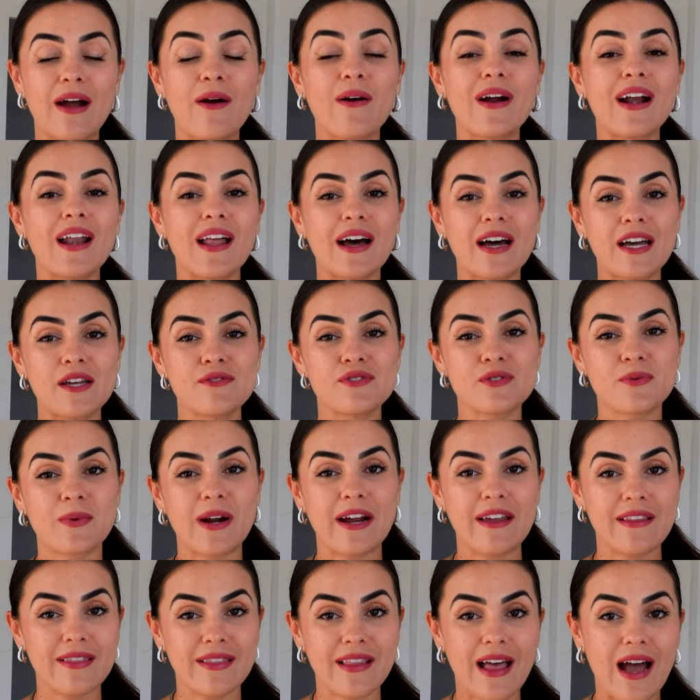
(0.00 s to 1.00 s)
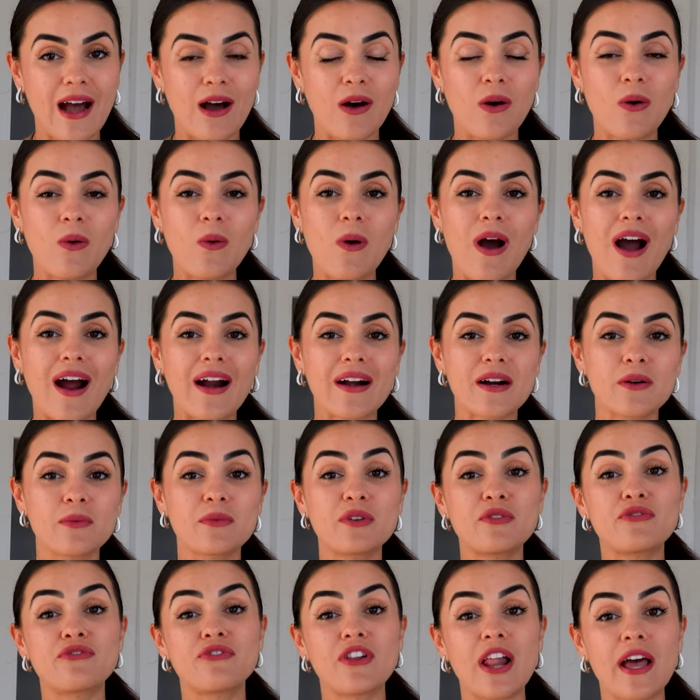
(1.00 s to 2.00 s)
Our lives right now are a
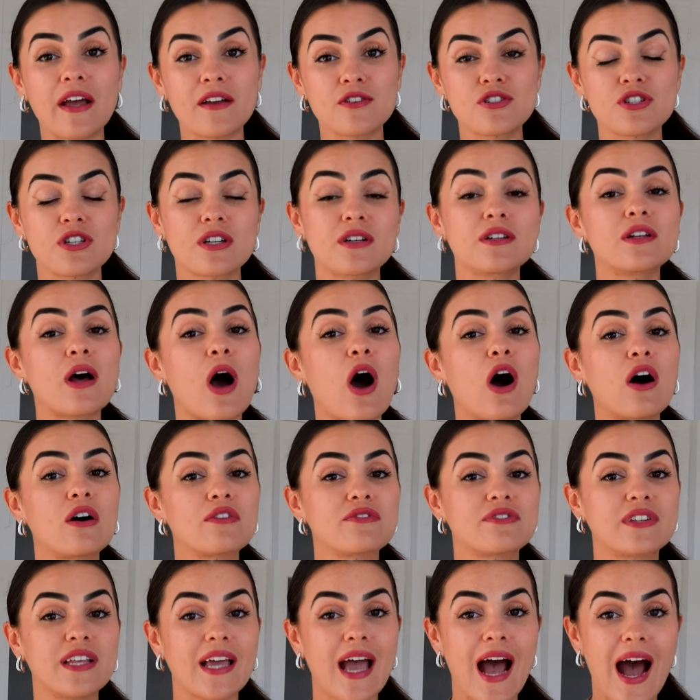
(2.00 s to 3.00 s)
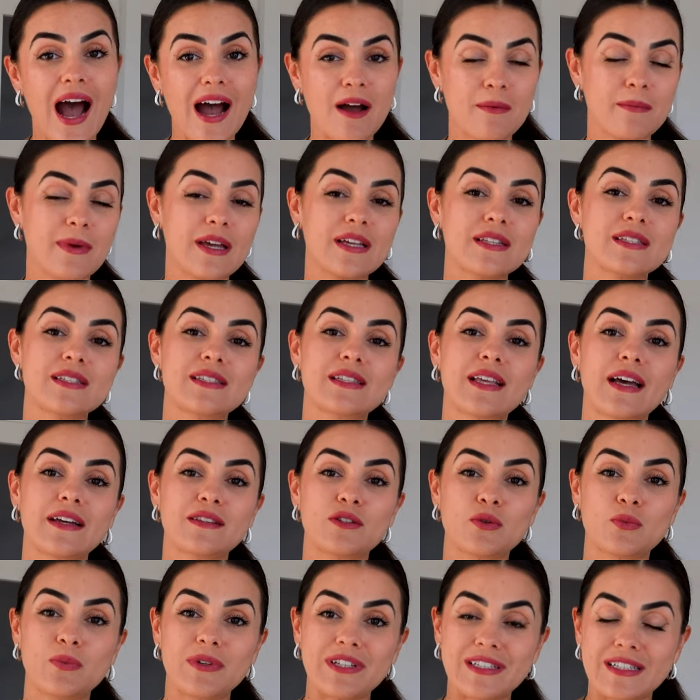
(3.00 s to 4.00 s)
reflection of the habits
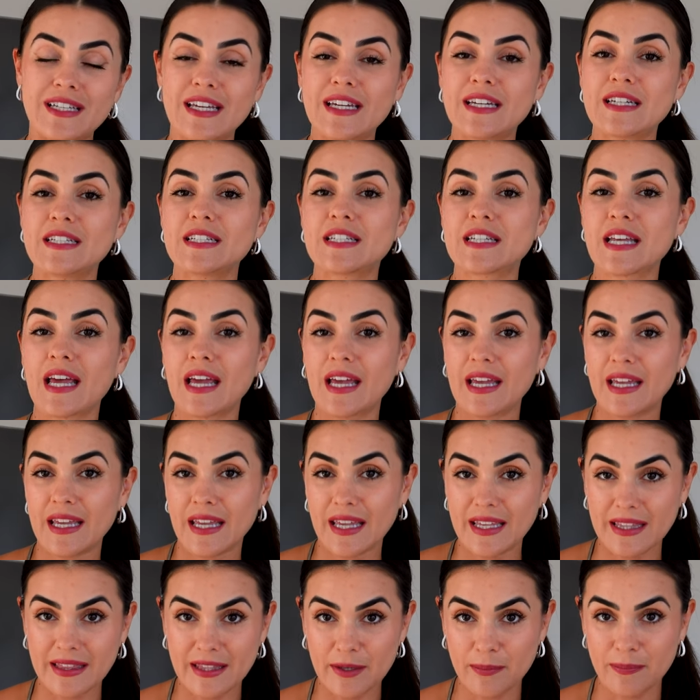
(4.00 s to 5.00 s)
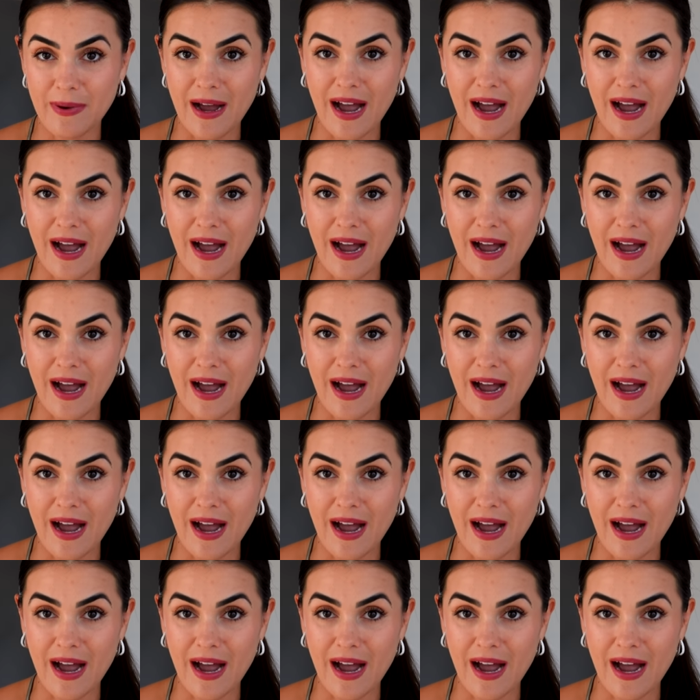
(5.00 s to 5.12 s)
that we did in the